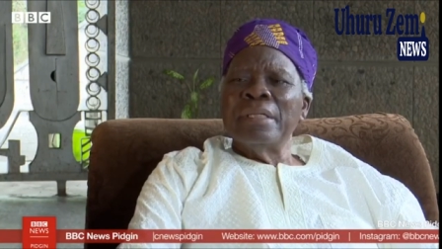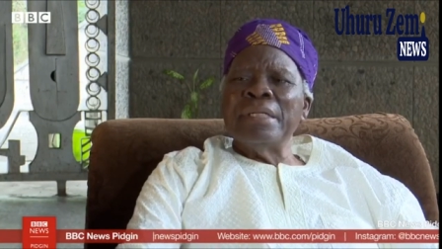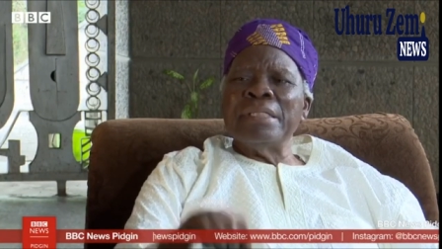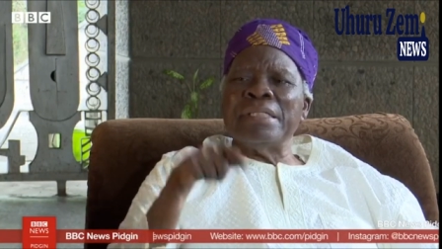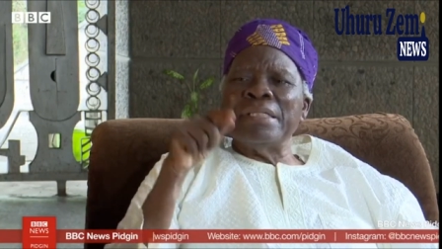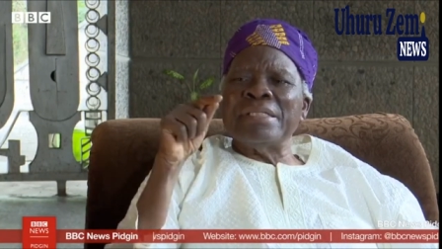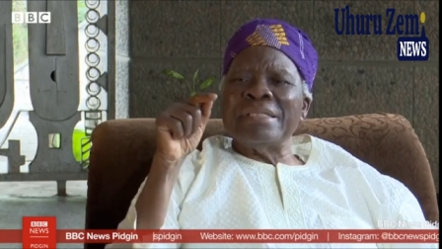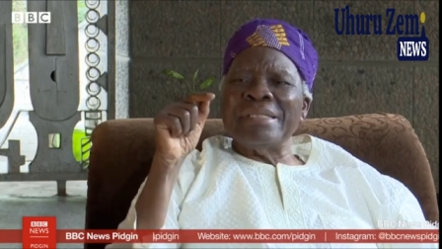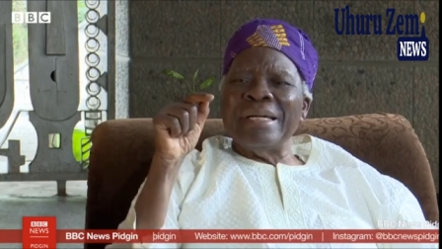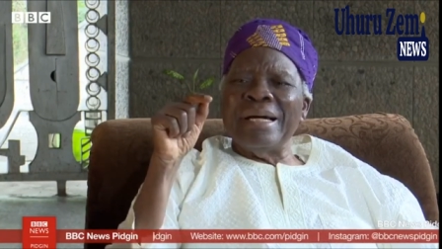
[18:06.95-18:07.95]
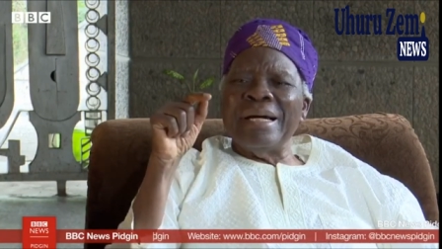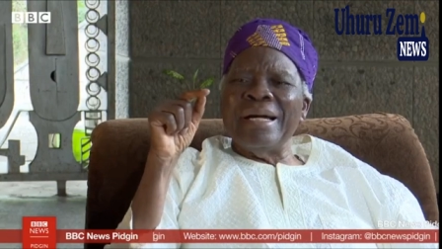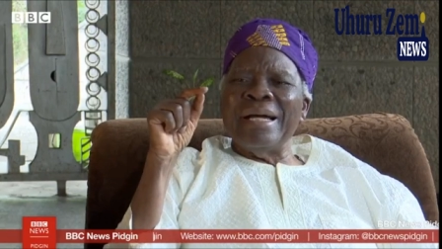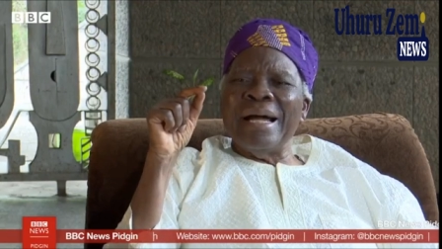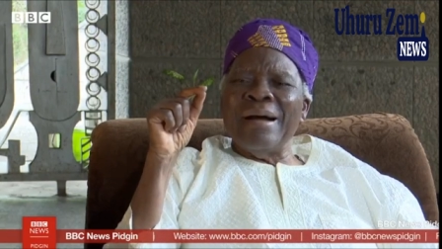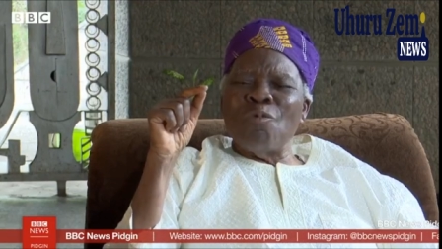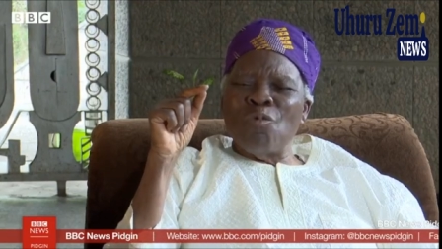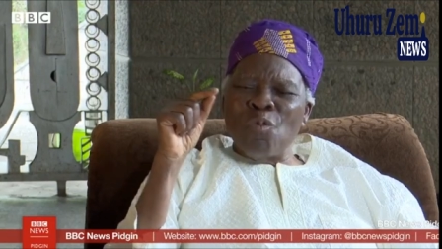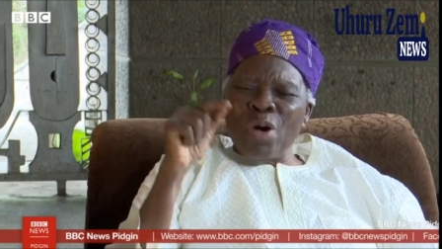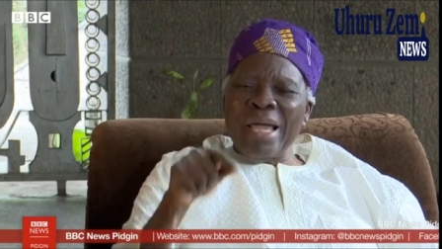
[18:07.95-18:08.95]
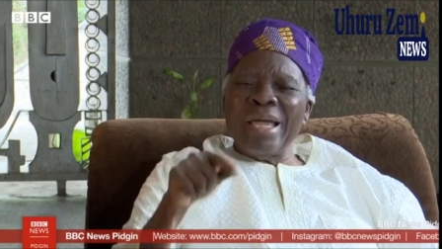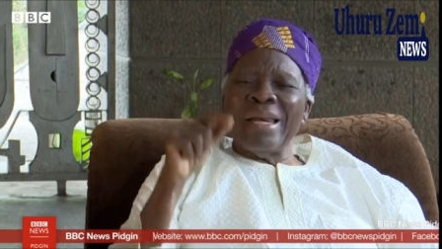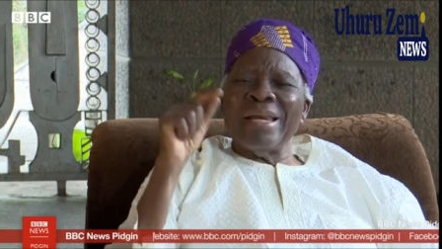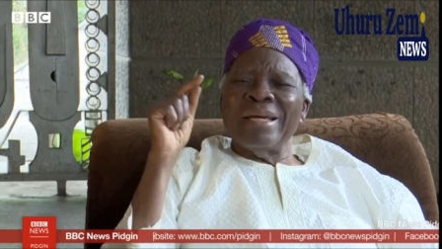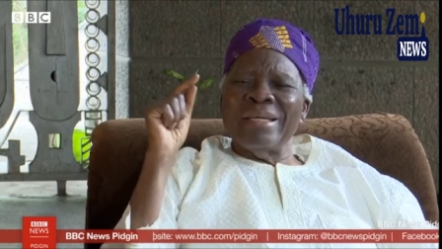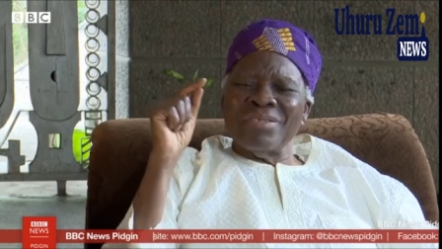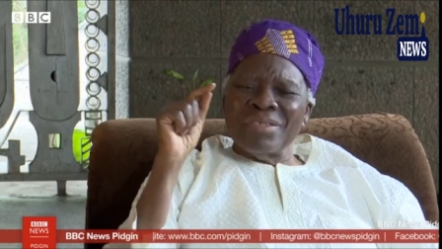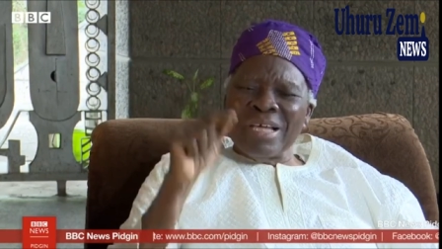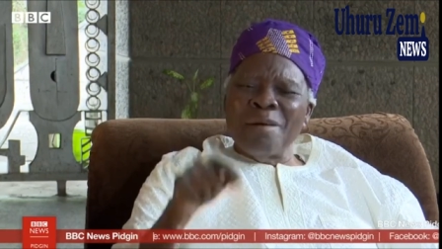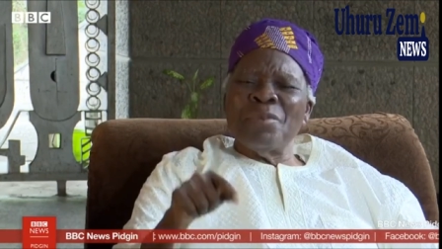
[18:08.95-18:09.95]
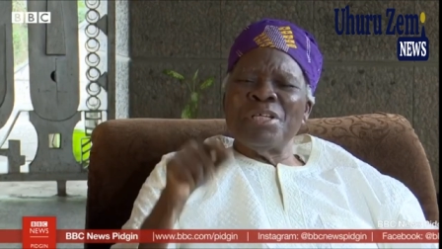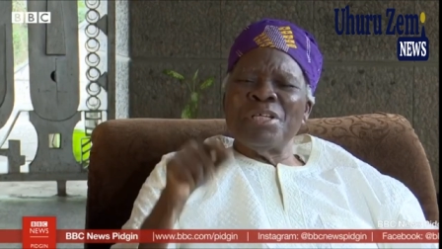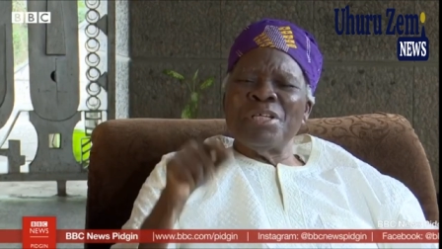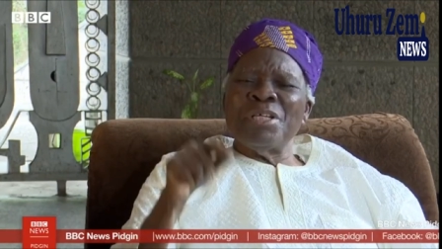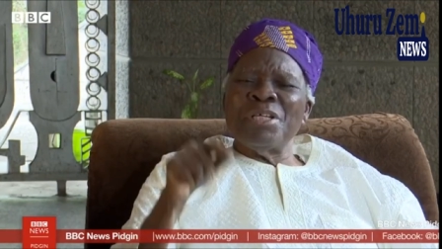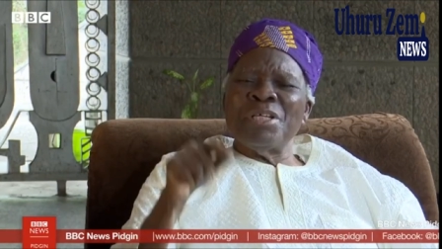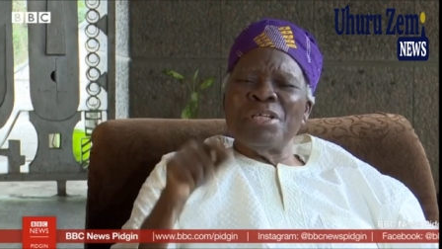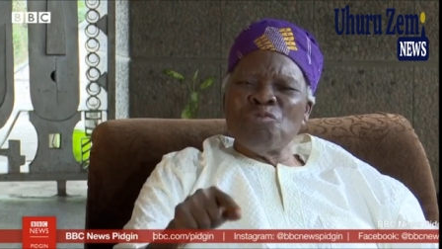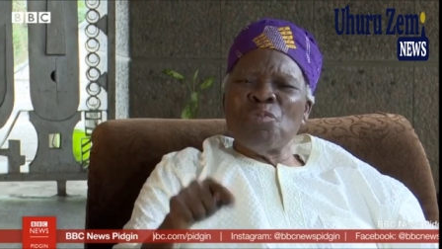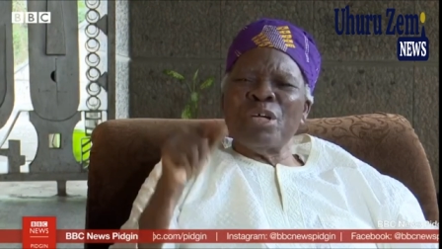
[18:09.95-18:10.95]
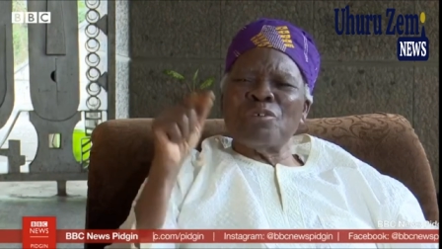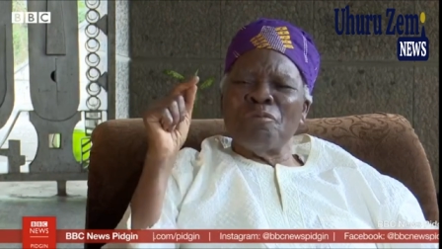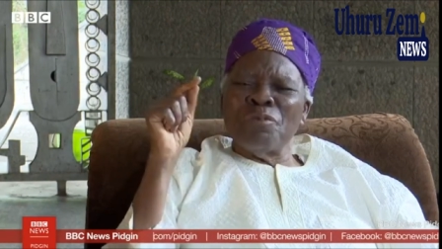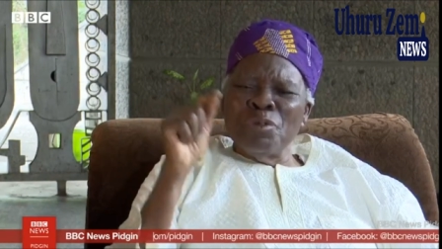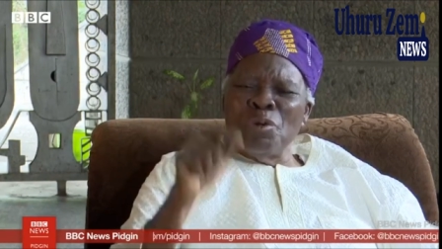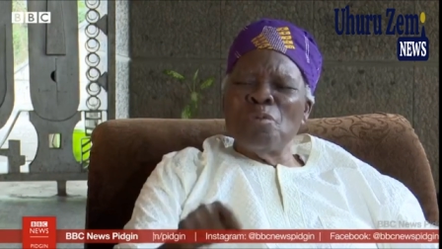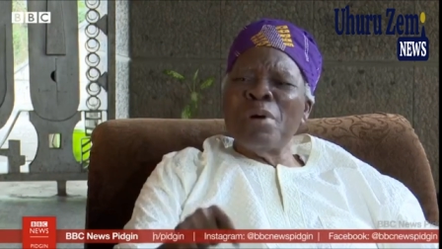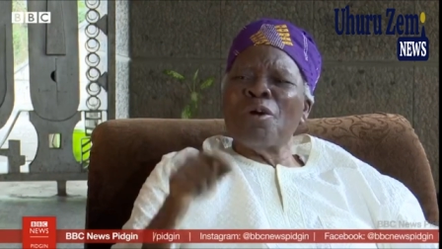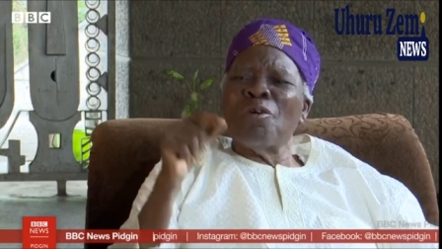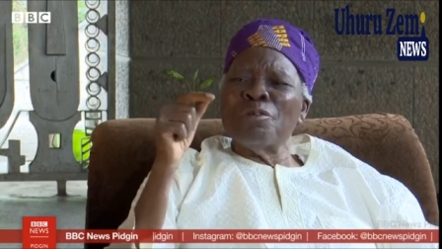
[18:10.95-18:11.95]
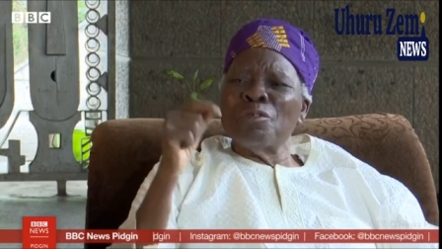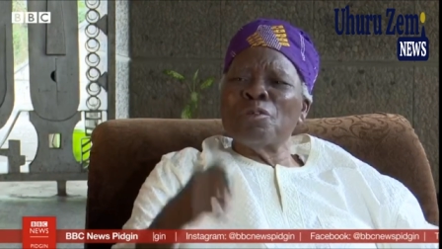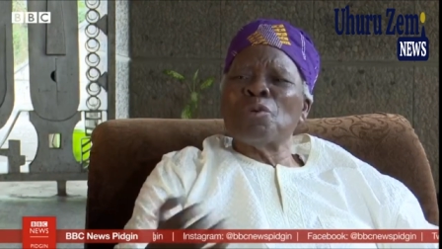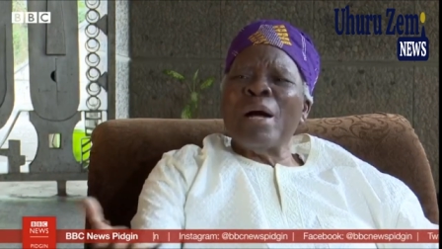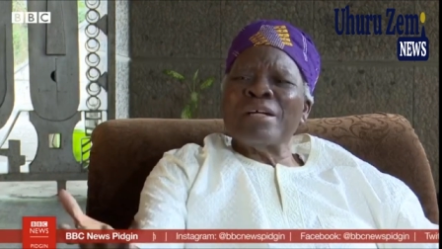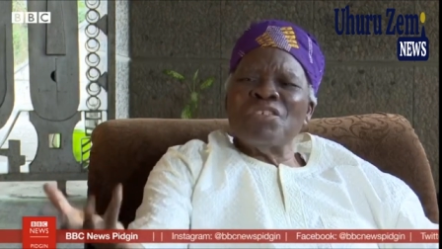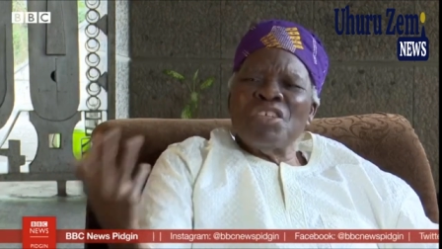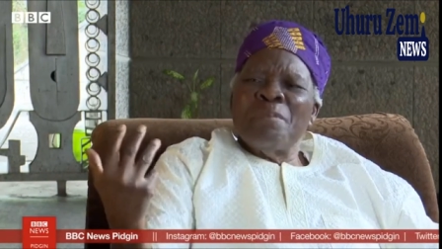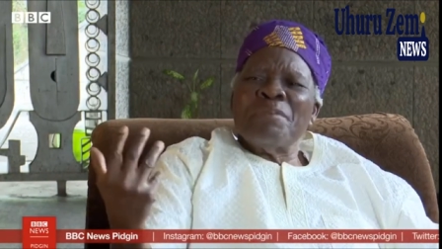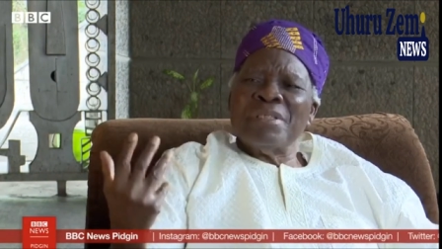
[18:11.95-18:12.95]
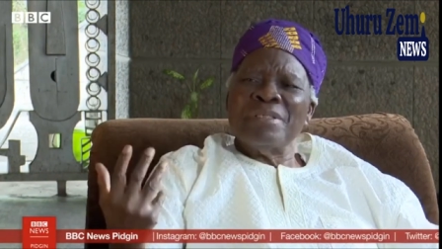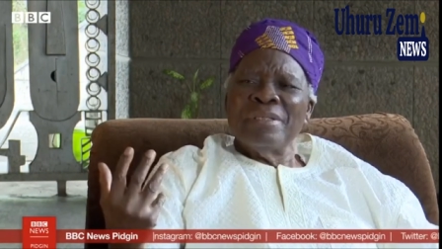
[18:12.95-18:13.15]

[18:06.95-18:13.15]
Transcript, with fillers: It is a well-established aspect of Yoruba culture to accept